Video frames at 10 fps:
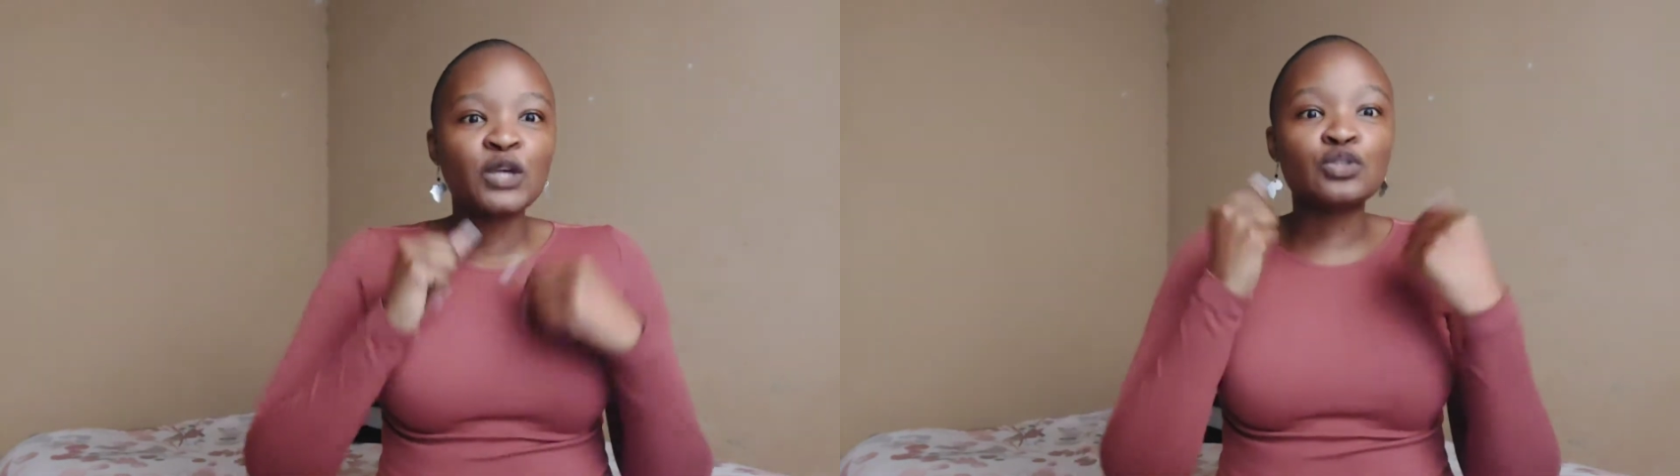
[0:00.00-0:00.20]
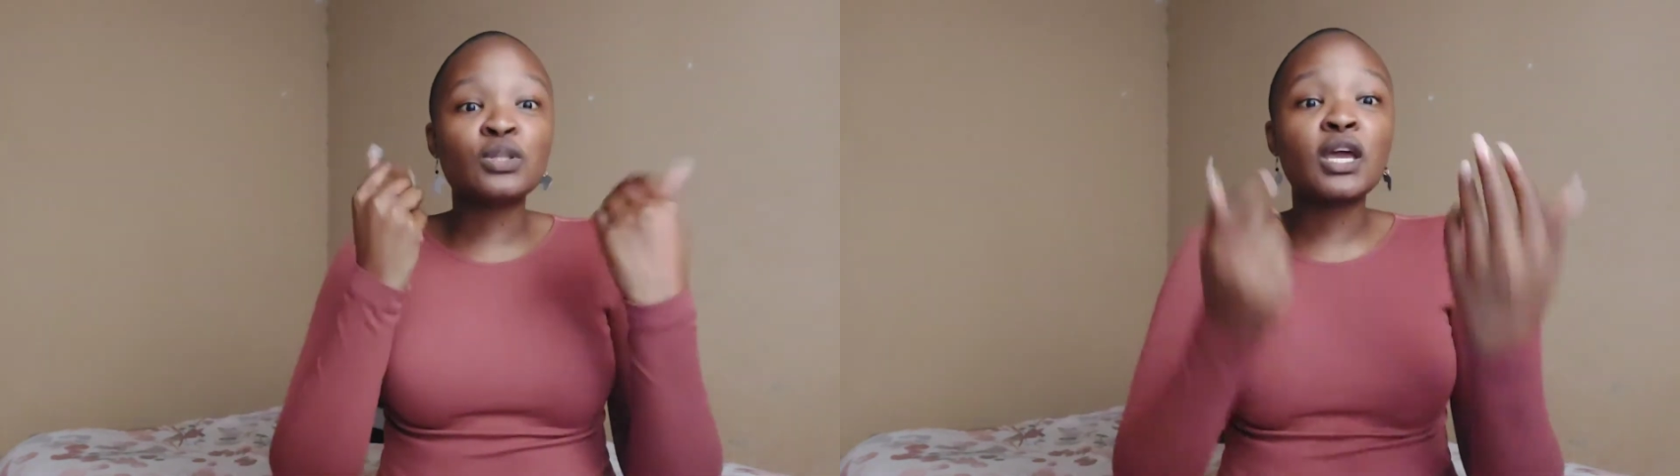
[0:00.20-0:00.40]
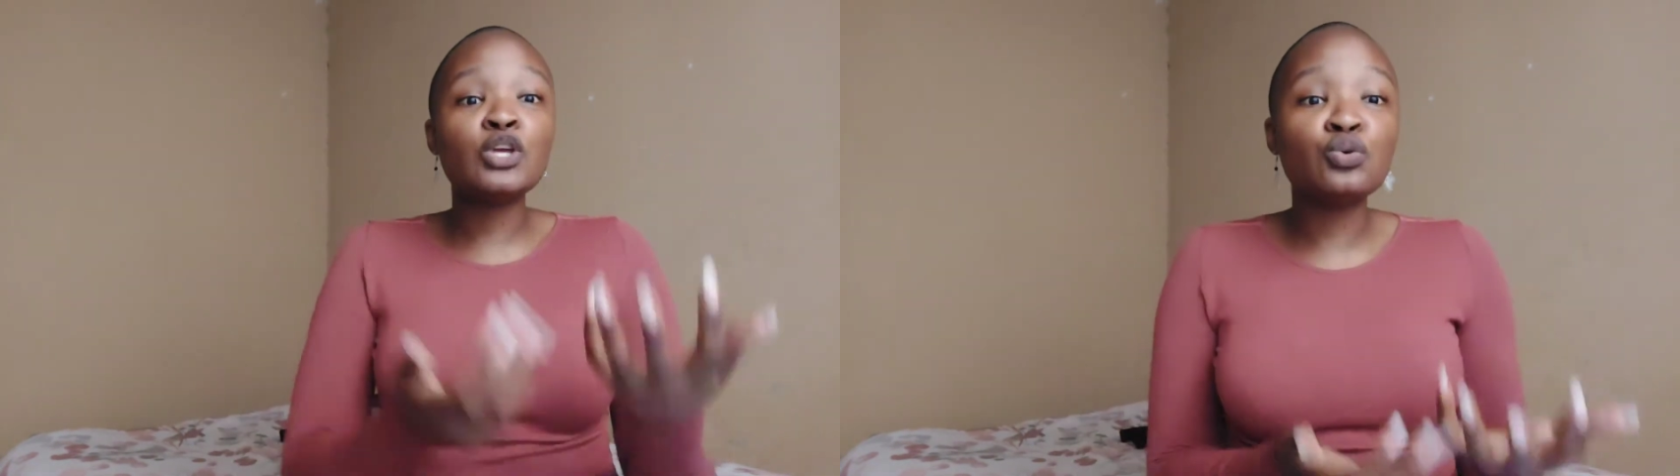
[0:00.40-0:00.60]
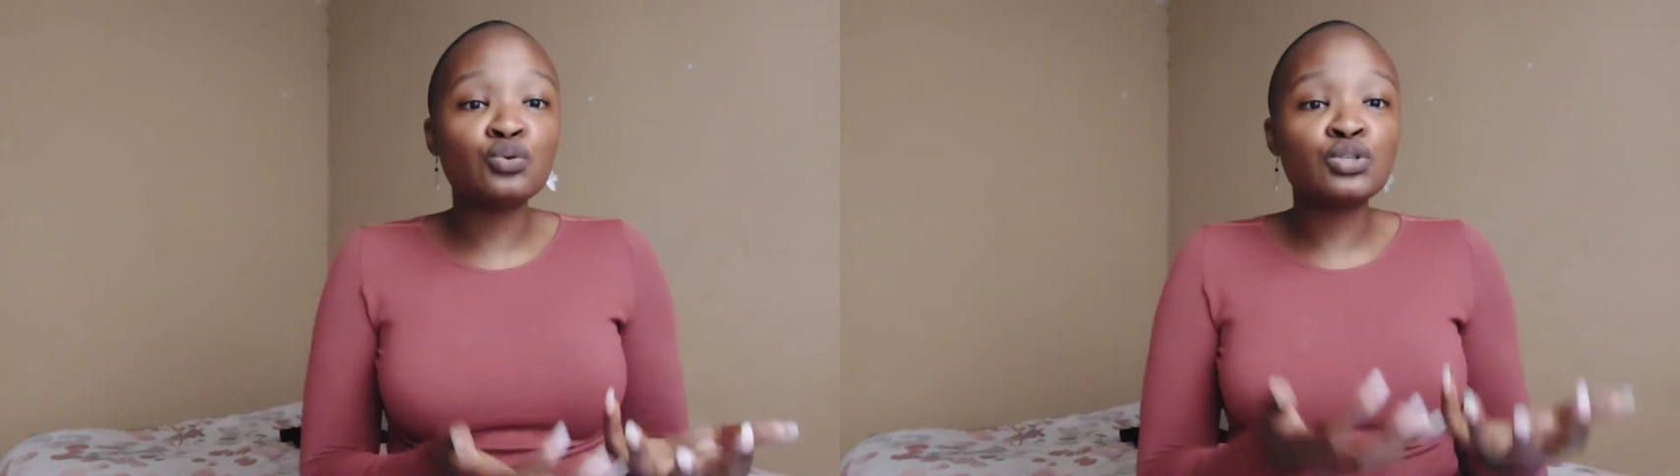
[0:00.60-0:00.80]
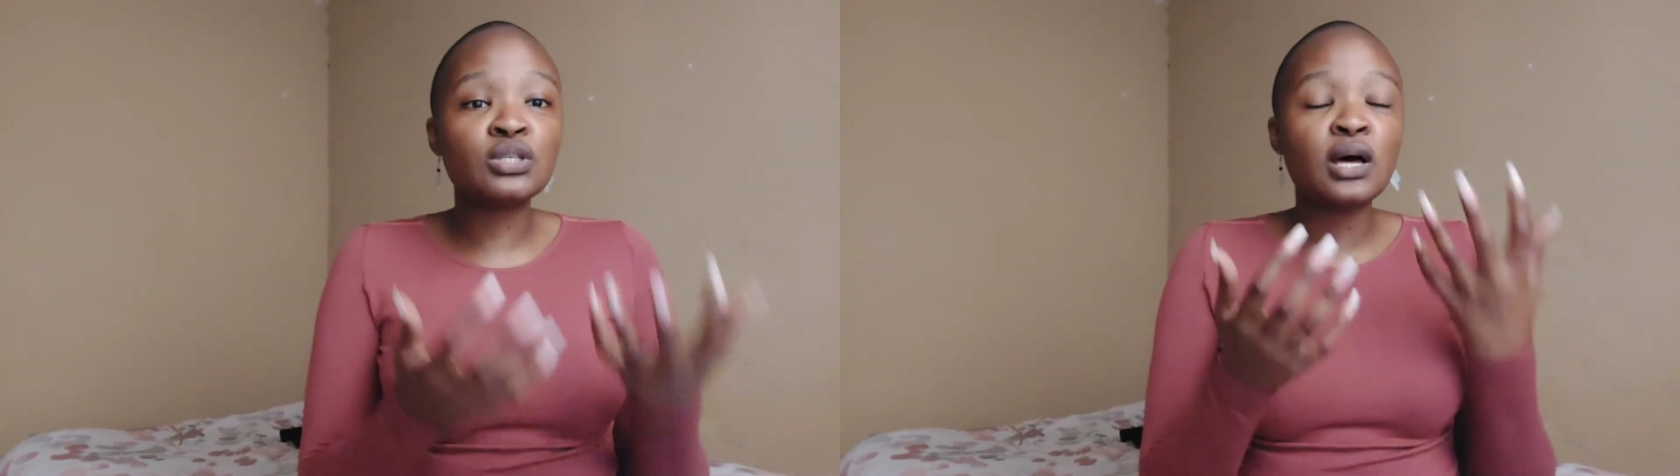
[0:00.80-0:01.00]
So they
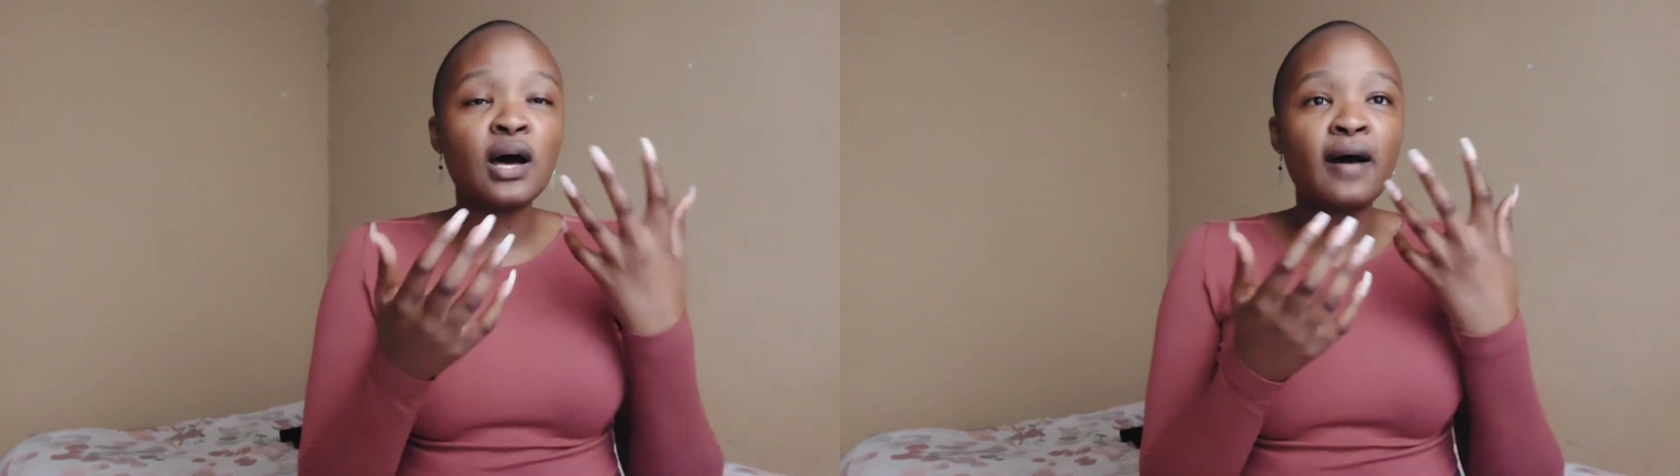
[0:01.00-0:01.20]
use